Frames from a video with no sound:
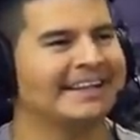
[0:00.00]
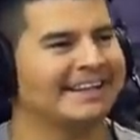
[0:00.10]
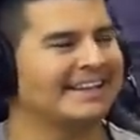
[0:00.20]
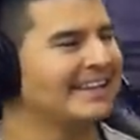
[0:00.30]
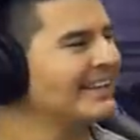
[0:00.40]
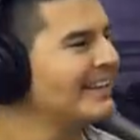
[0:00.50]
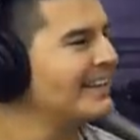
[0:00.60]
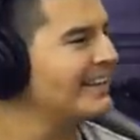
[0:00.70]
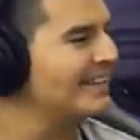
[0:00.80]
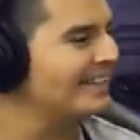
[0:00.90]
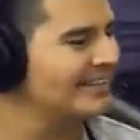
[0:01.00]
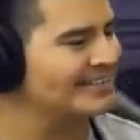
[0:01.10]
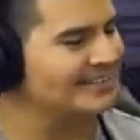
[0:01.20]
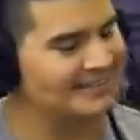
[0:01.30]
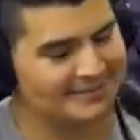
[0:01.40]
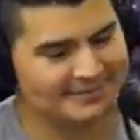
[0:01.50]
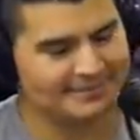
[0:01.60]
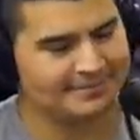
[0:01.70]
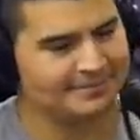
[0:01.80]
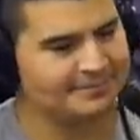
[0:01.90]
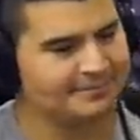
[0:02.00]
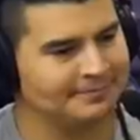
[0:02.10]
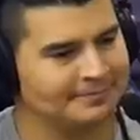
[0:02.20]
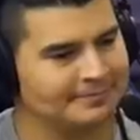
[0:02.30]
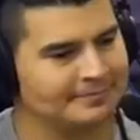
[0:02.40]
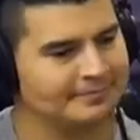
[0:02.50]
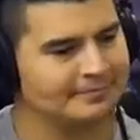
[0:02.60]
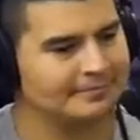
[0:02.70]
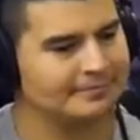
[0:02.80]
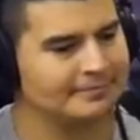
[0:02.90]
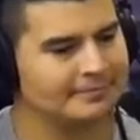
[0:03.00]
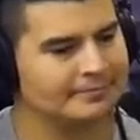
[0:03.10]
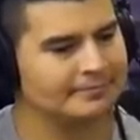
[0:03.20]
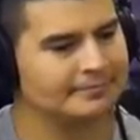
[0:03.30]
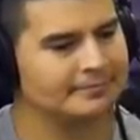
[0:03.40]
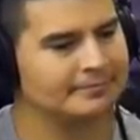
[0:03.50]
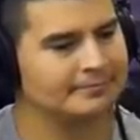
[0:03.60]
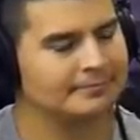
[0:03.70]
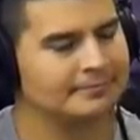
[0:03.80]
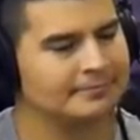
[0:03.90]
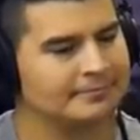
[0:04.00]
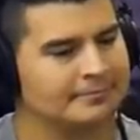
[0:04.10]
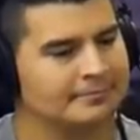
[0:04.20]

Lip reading: (silent)